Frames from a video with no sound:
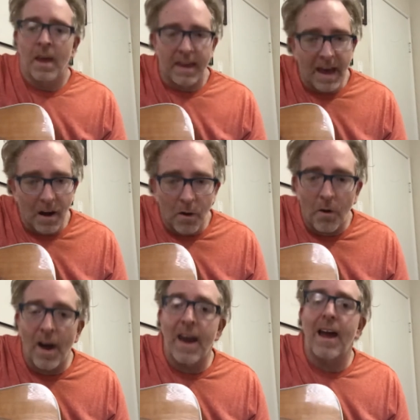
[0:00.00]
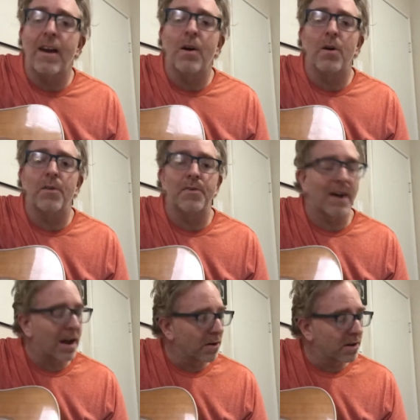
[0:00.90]
Yeah, right, I know the
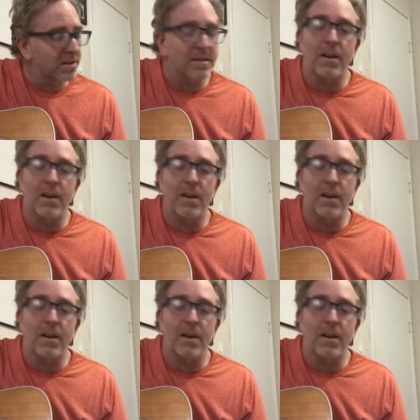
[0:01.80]
virus,